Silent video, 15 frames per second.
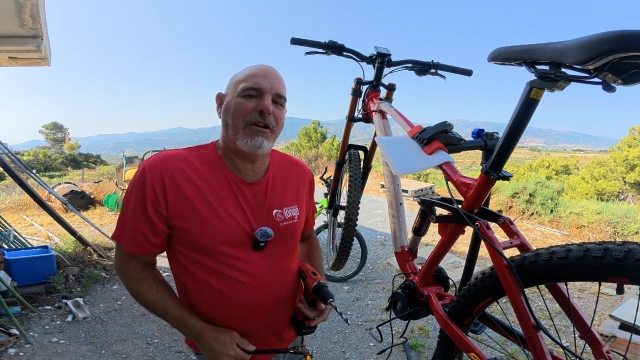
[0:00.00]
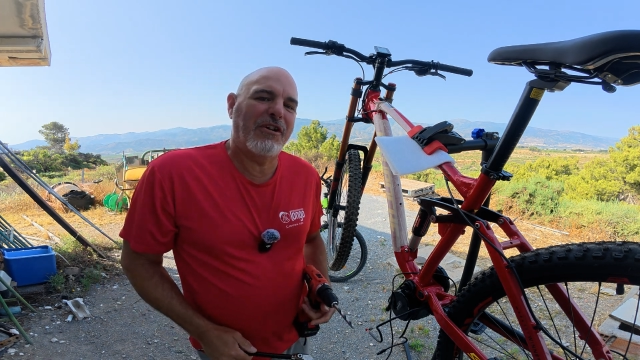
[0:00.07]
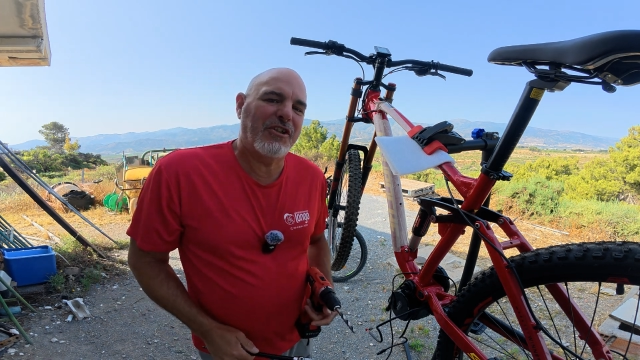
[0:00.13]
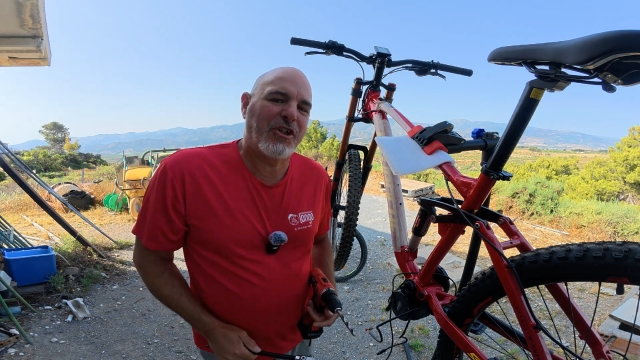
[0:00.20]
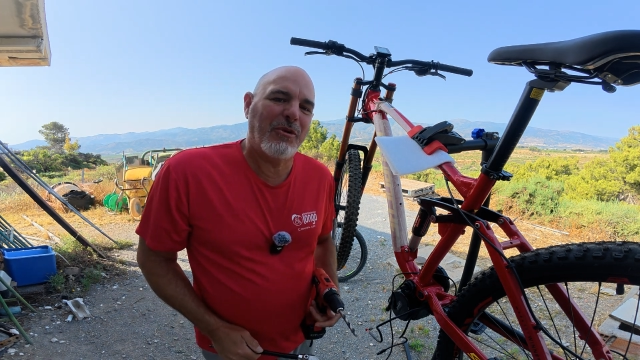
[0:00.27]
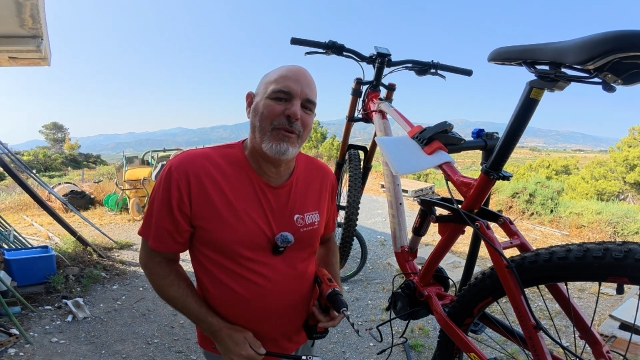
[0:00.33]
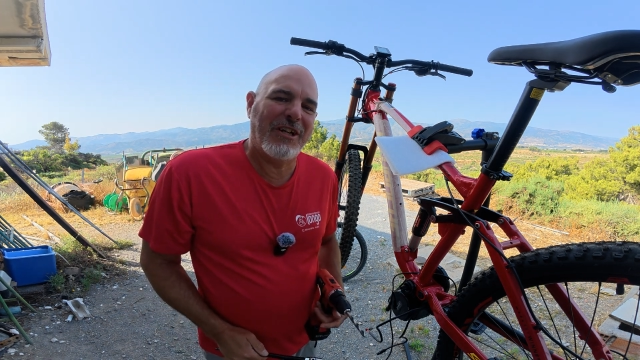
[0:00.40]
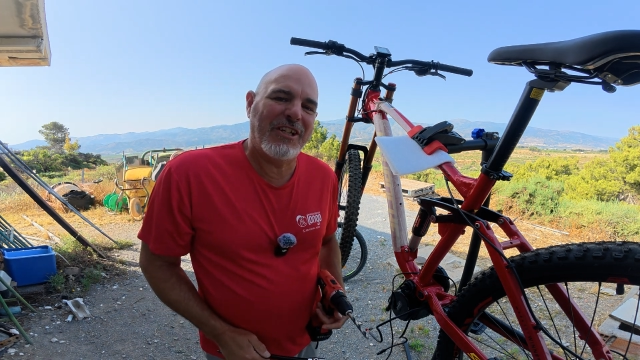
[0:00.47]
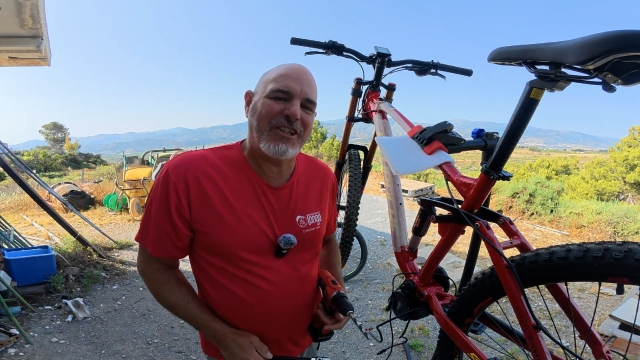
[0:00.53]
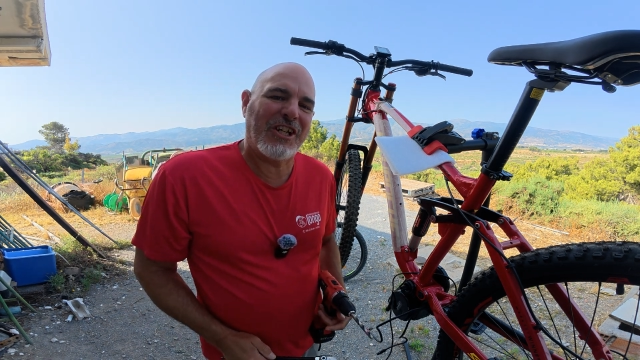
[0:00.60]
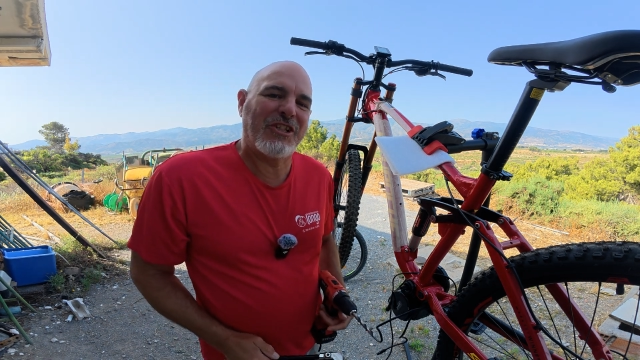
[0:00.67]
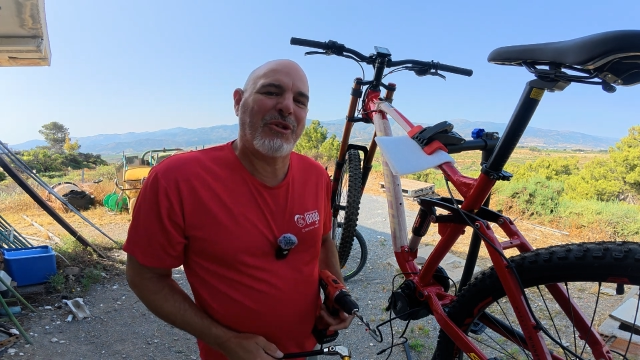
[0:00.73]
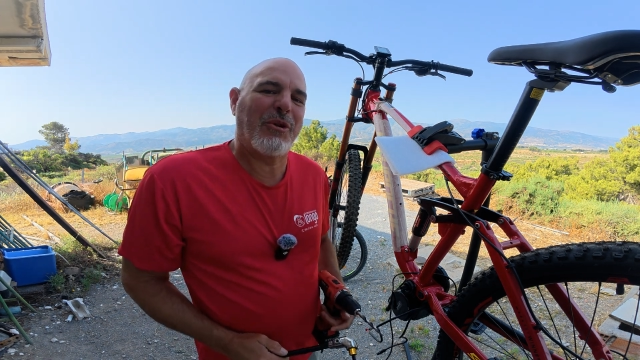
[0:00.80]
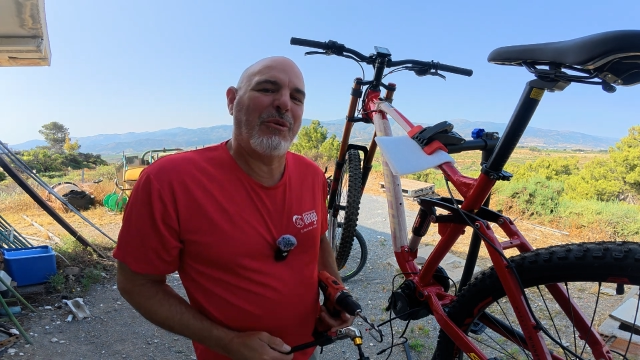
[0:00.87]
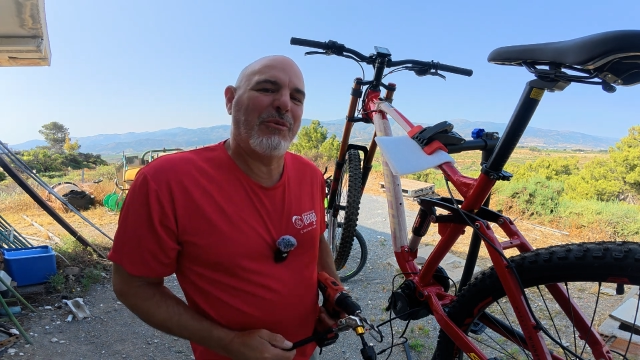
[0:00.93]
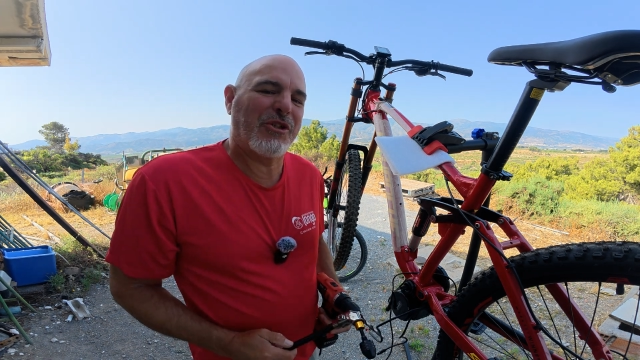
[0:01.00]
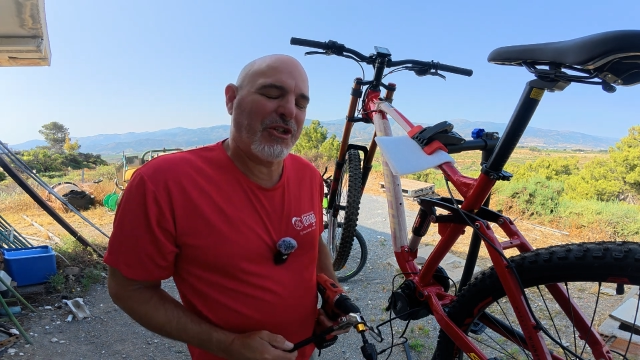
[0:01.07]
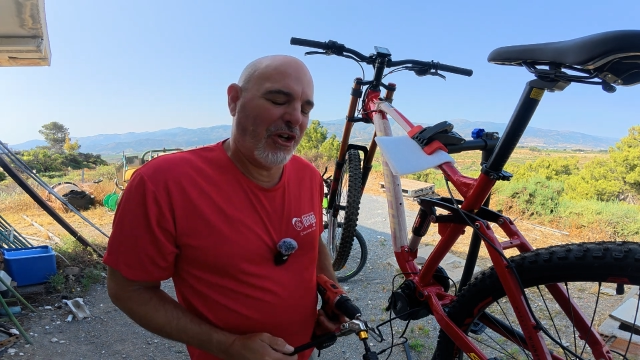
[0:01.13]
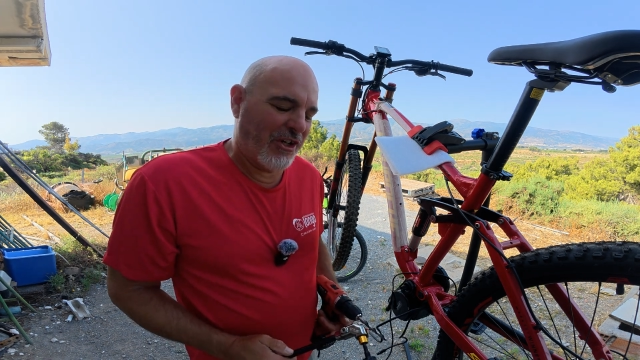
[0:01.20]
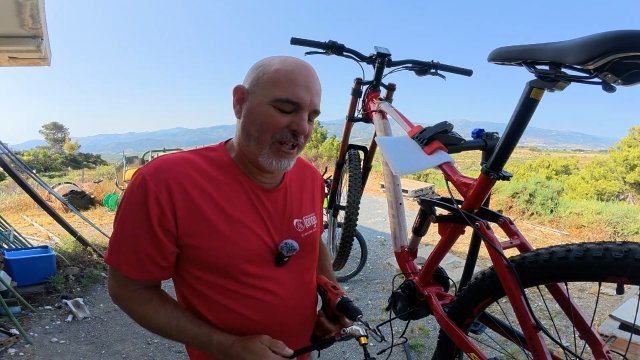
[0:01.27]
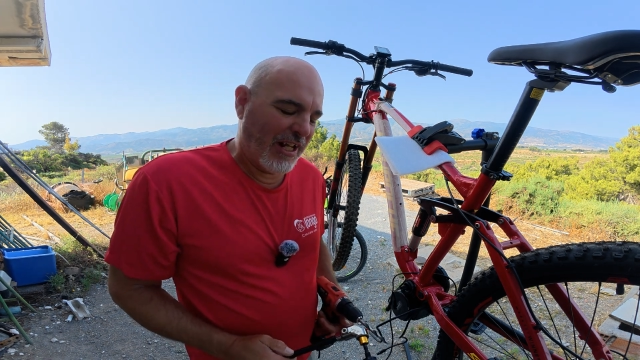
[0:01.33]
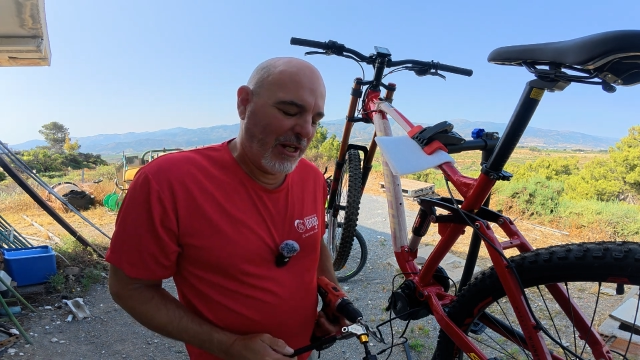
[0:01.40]
we're only 2 minutes into it, we're
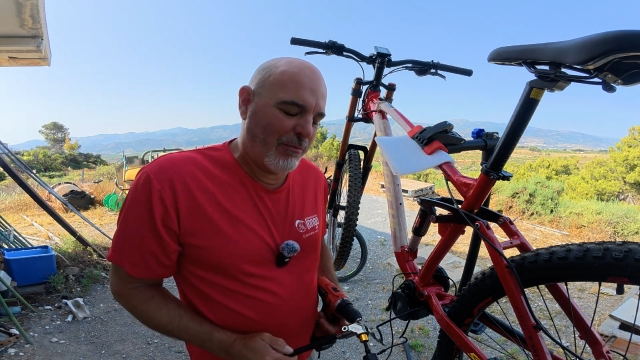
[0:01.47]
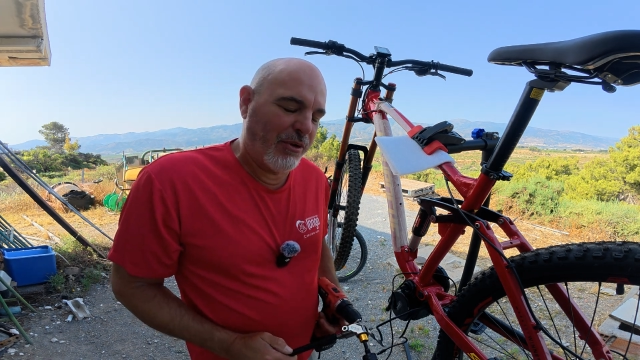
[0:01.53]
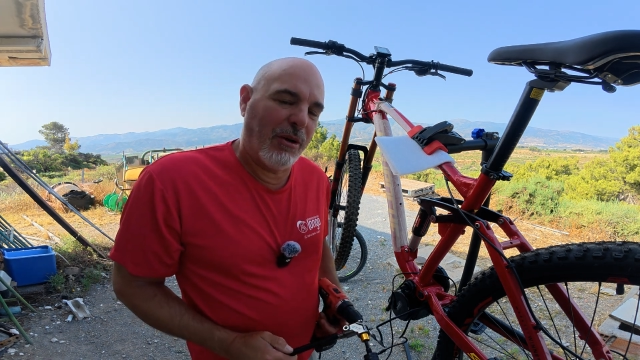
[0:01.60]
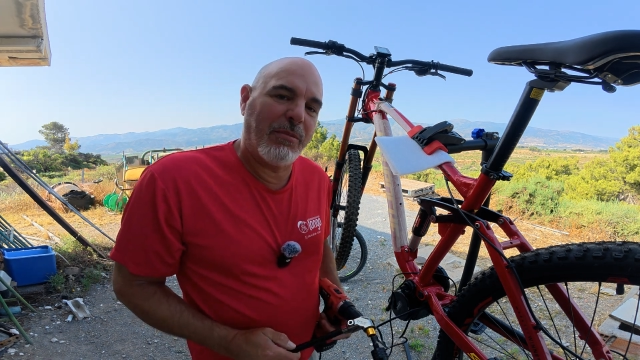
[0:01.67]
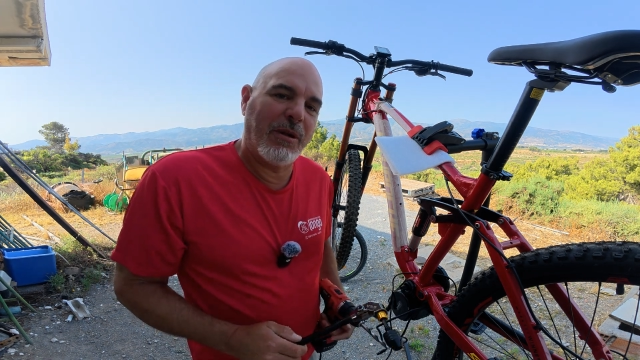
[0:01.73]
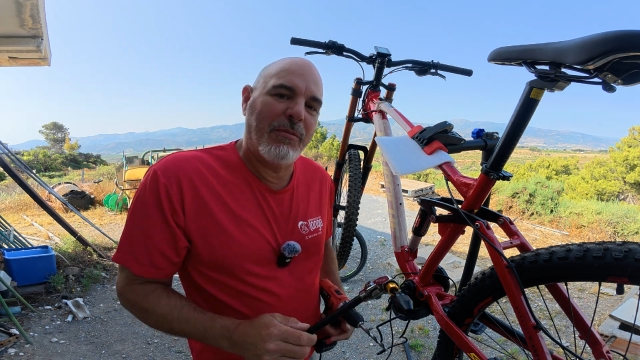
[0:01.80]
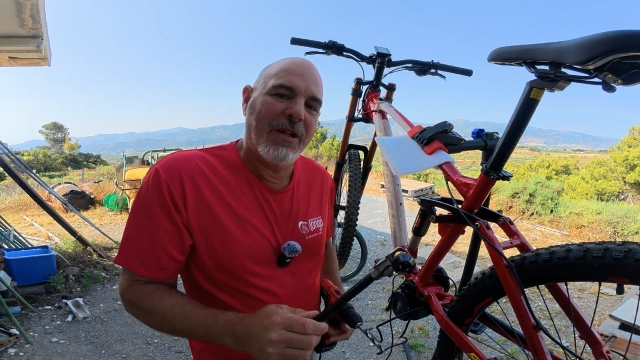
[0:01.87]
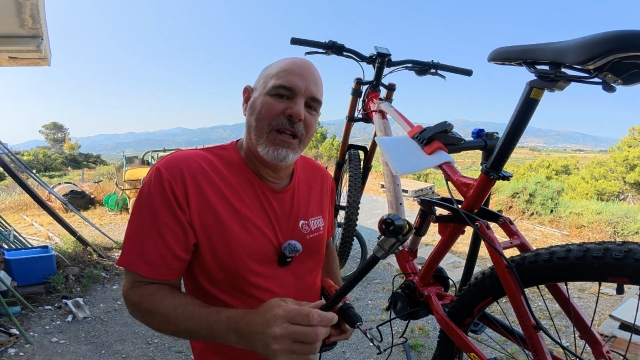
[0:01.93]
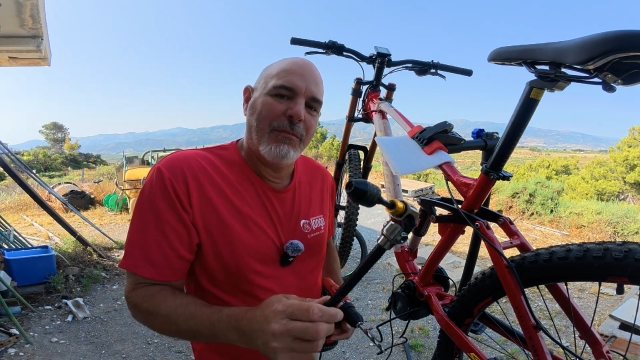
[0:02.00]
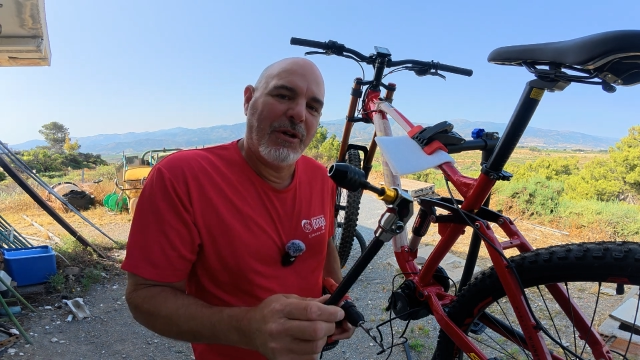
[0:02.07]
starting to get a problem.